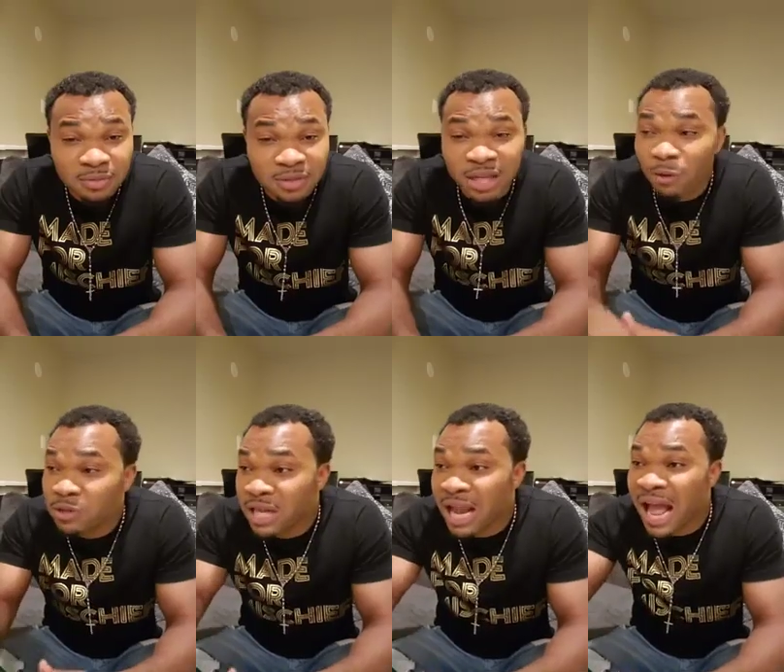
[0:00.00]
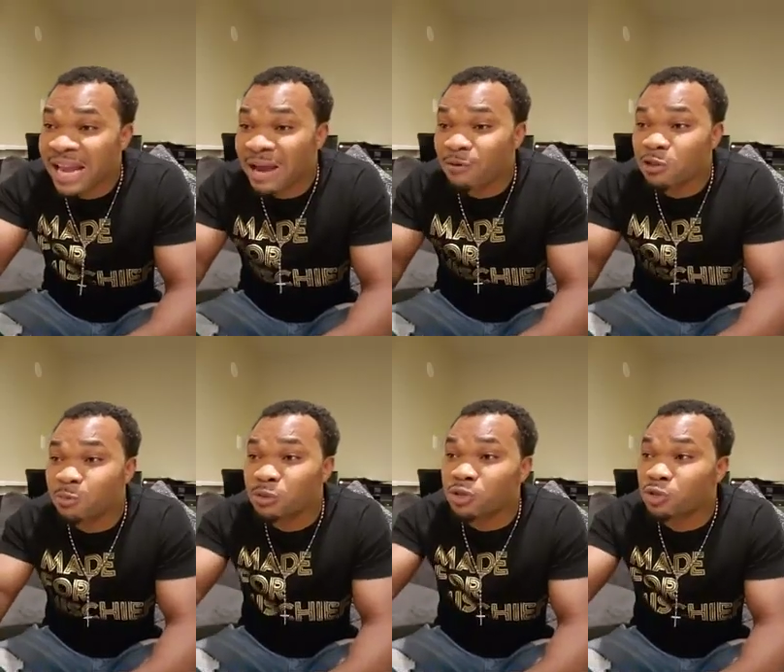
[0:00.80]
There was a guy that was
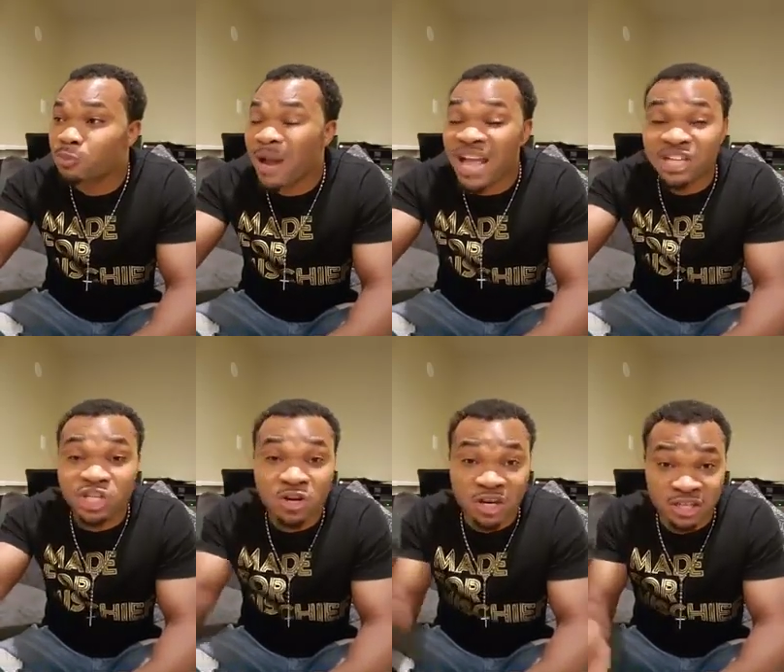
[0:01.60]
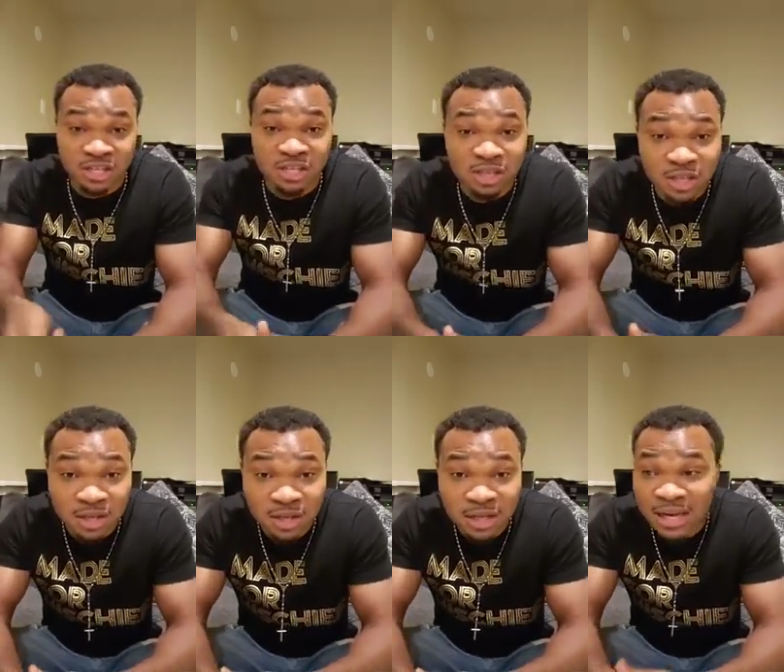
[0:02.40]
supposed to buy insurance,
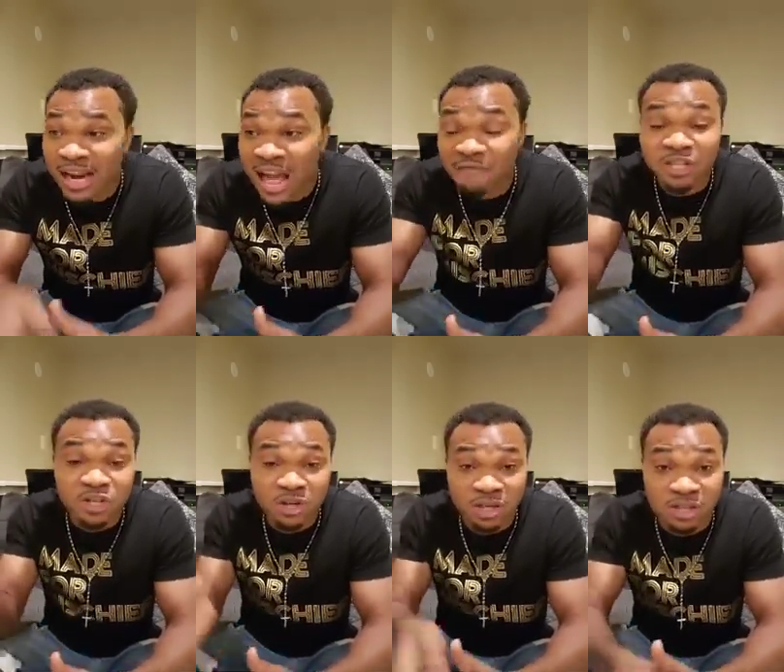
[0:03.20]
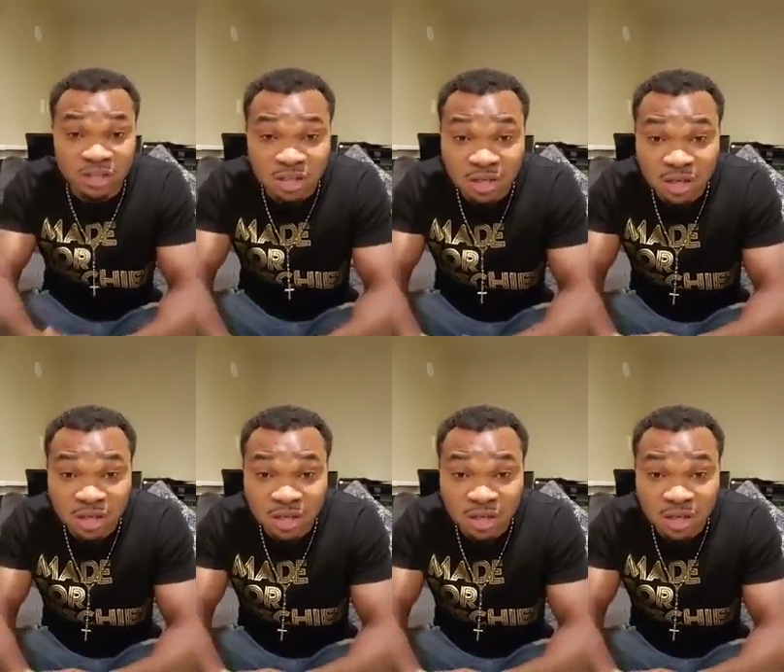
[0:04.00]
life insurance.